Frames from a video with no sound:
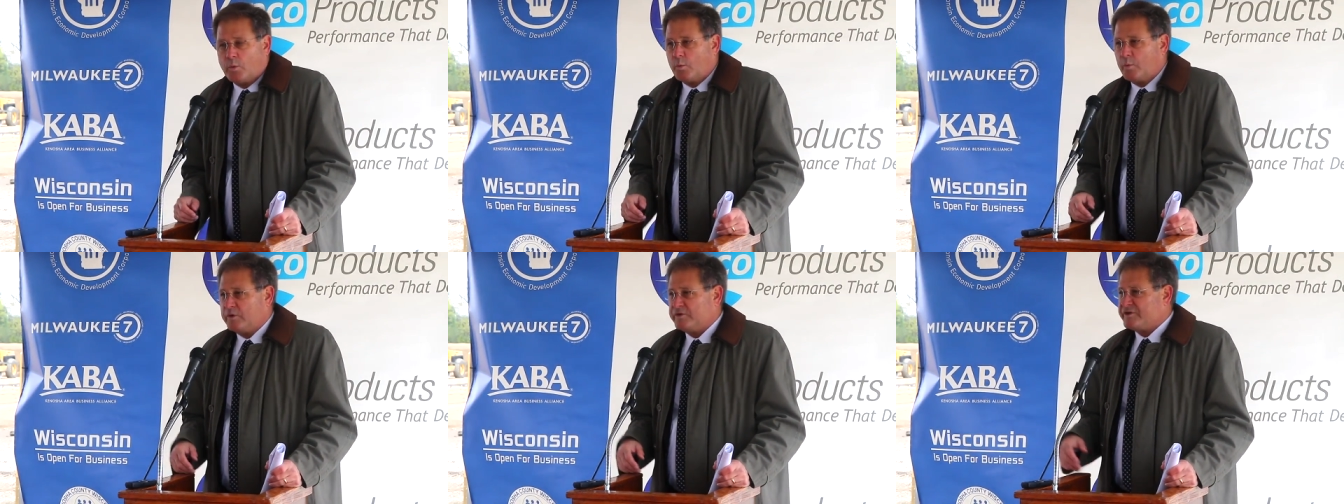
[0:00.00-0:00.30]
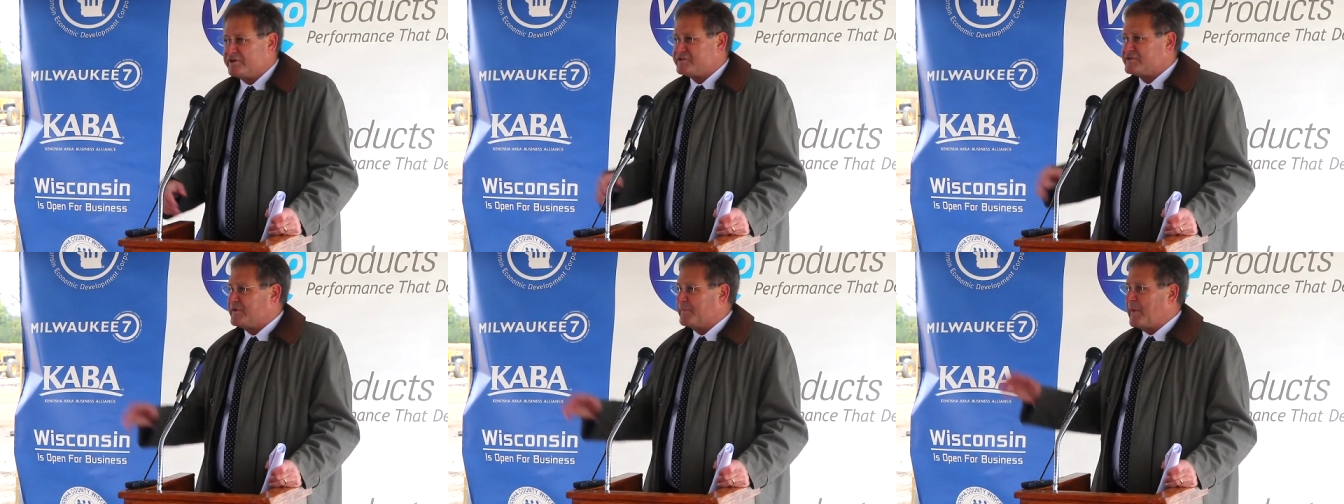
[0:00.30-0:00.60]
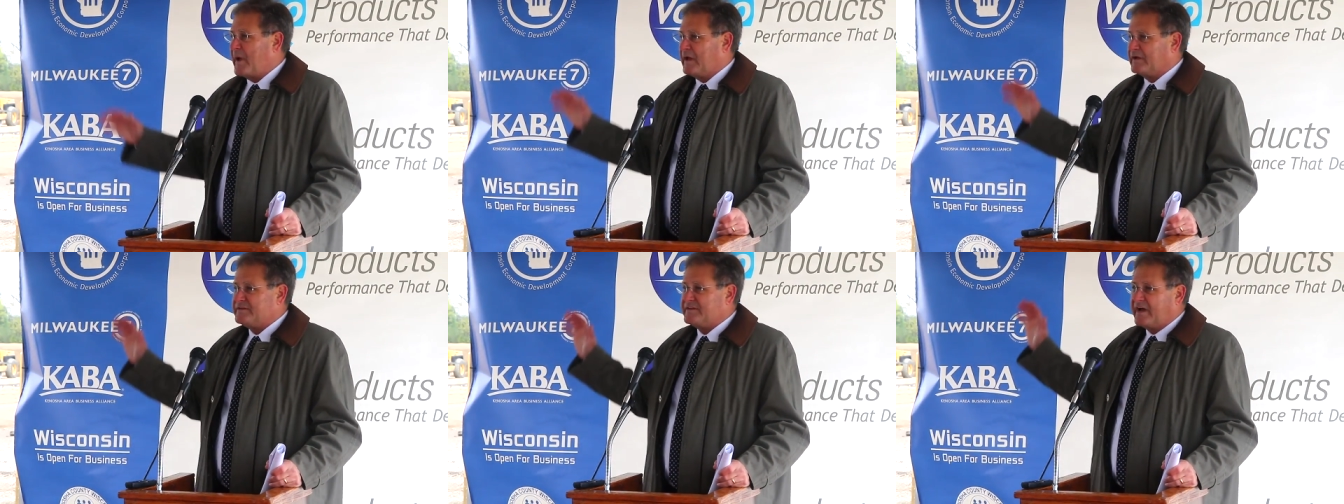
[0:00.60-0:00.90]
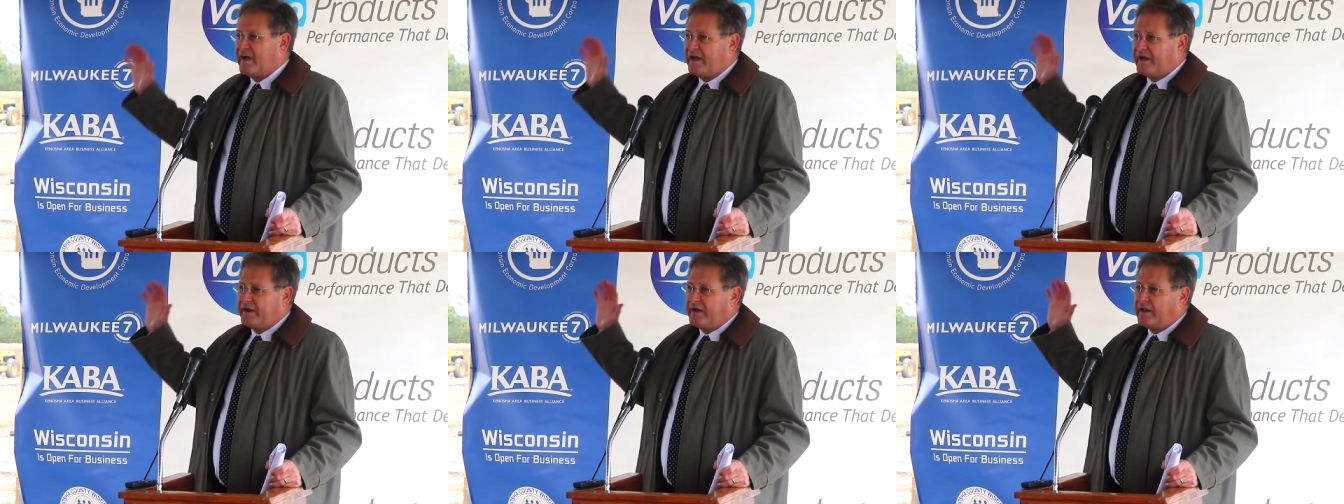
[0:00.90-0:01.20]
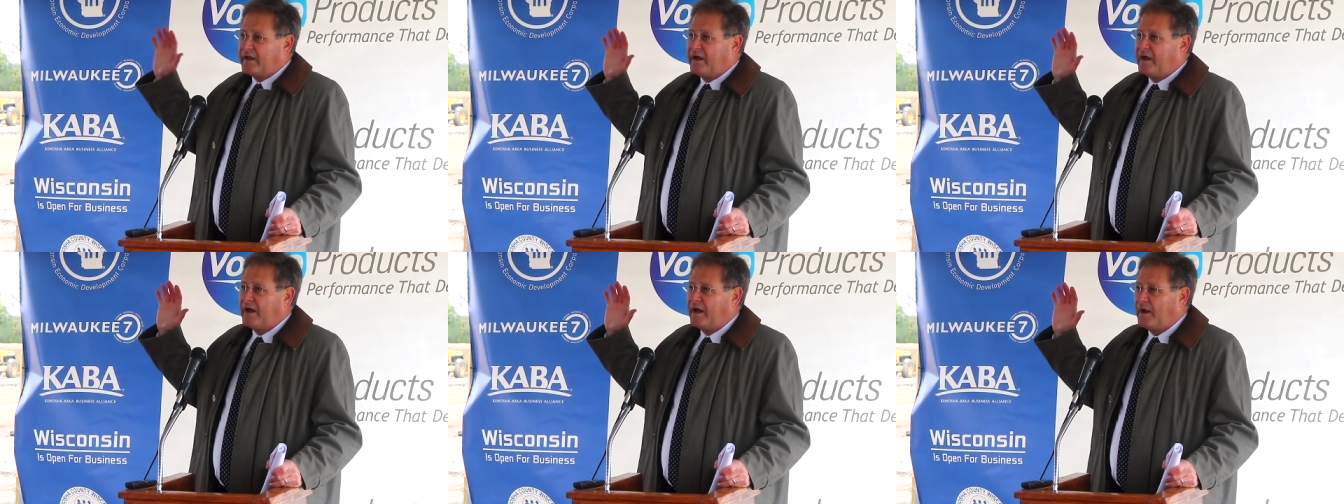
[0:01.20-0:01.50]
We're just about done.
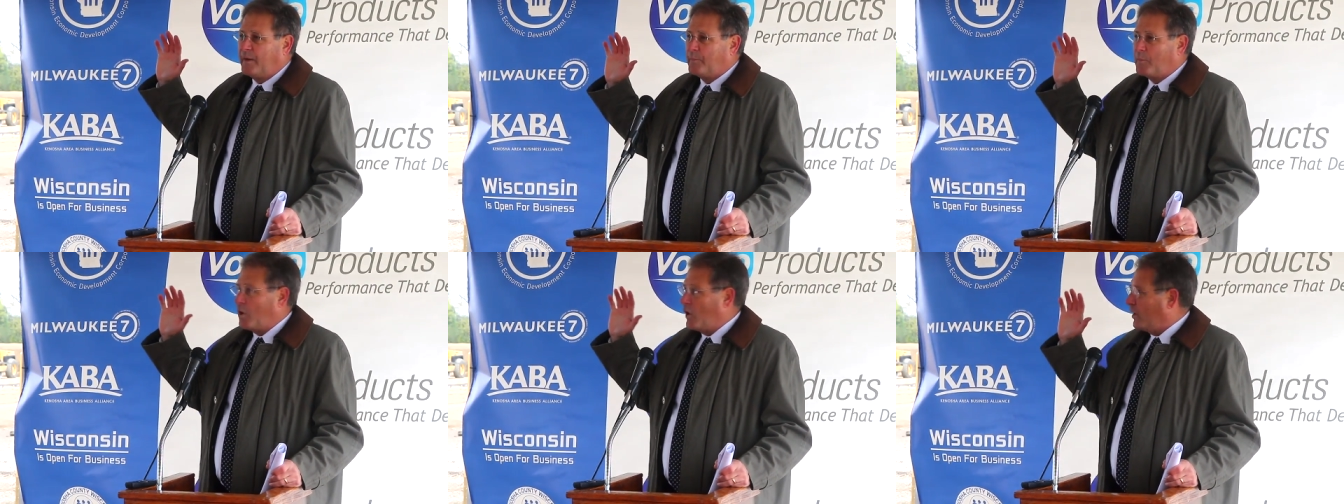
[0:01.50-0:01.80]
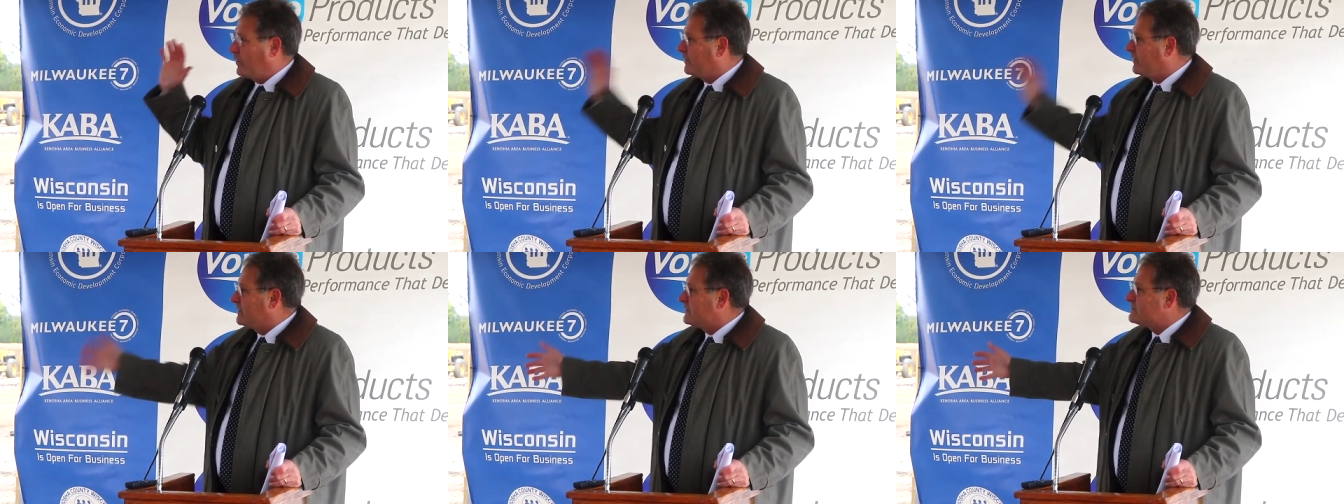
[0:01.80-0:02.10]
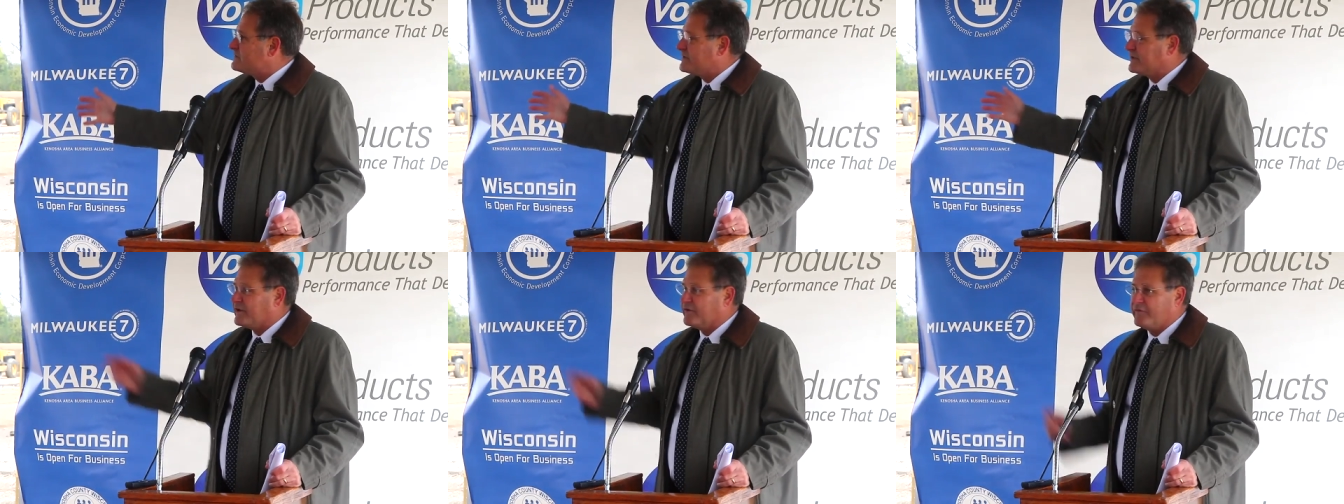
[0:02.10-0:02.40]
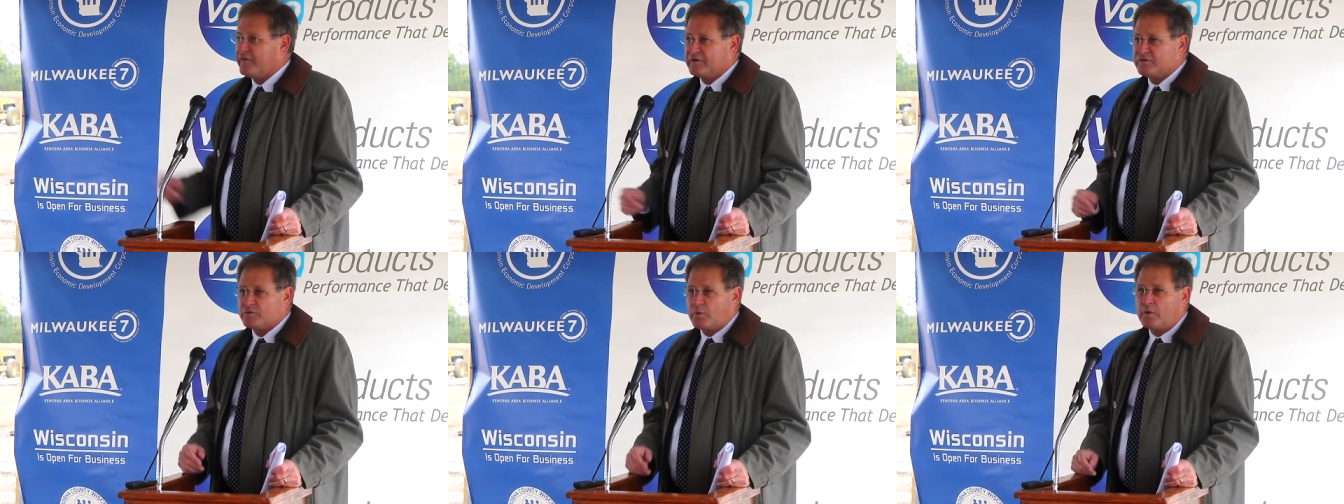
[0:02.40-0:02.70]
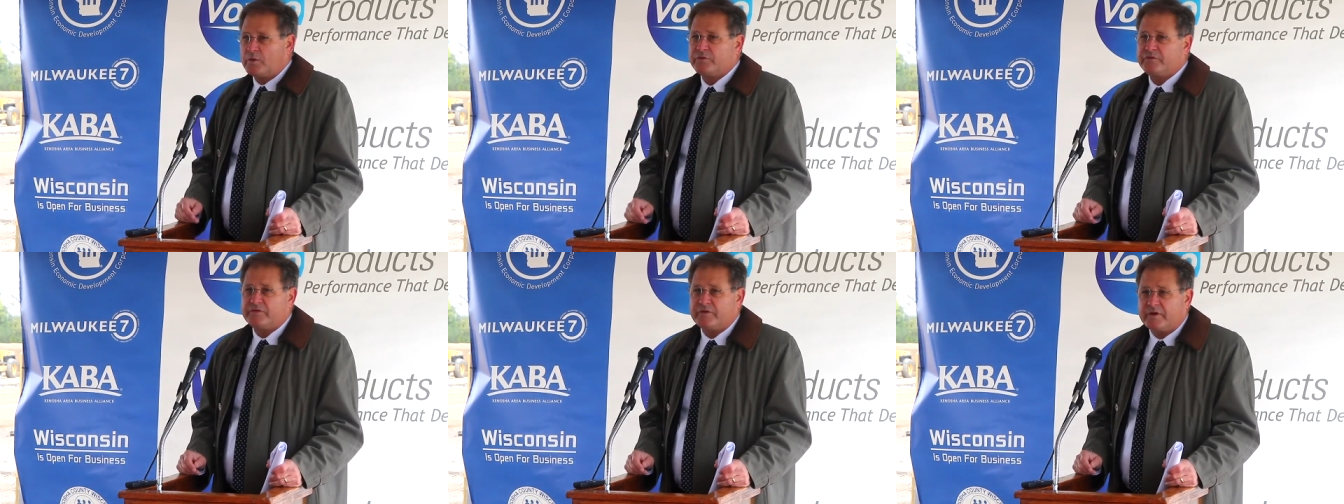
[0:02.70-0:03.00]
Um, all these
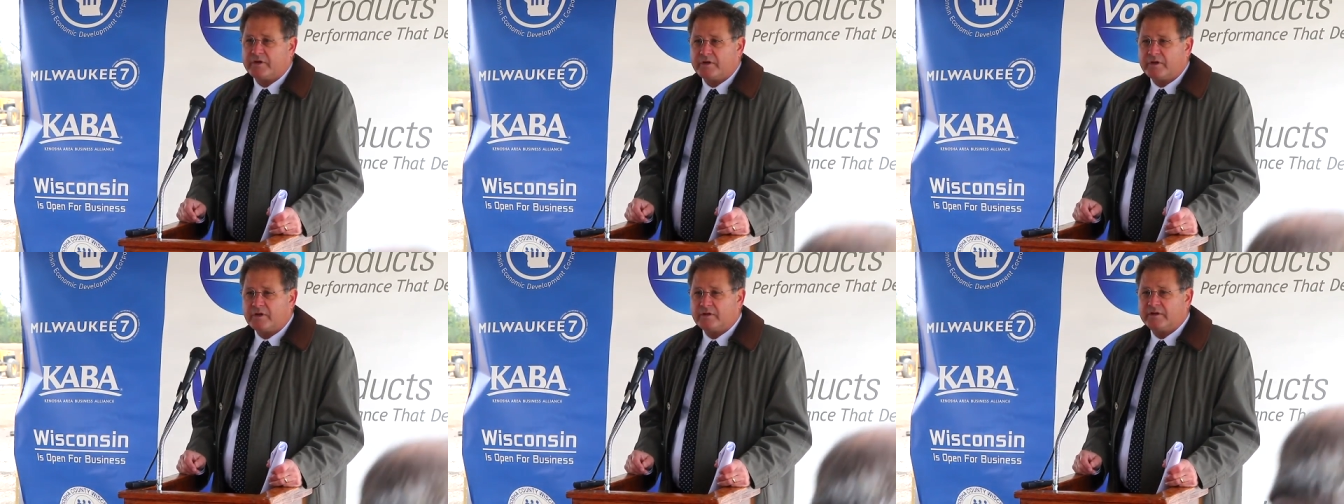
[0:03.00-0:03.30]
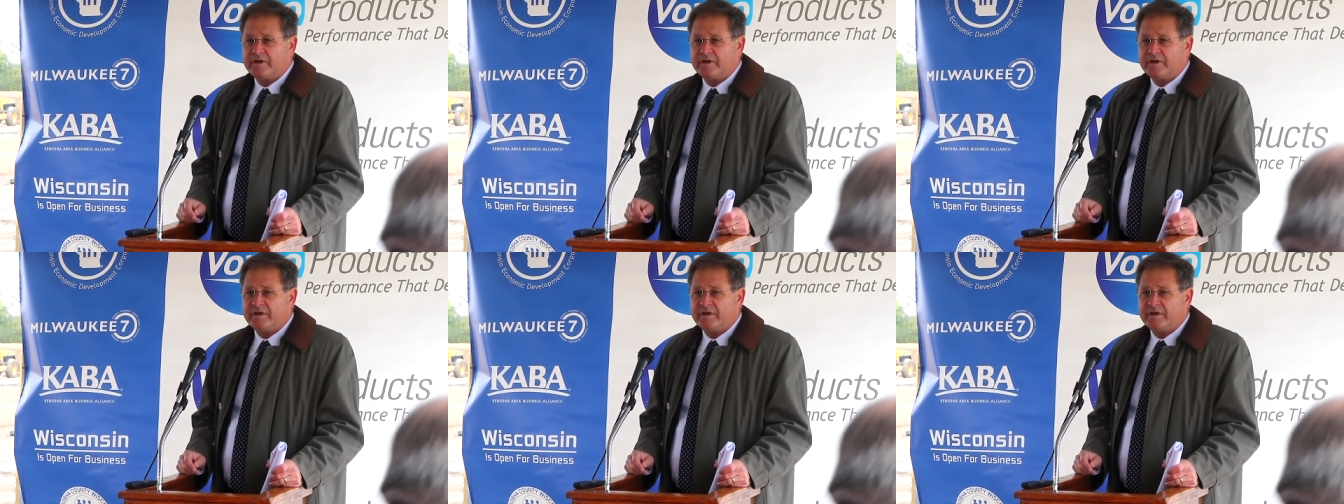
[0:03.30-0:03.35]
individuals and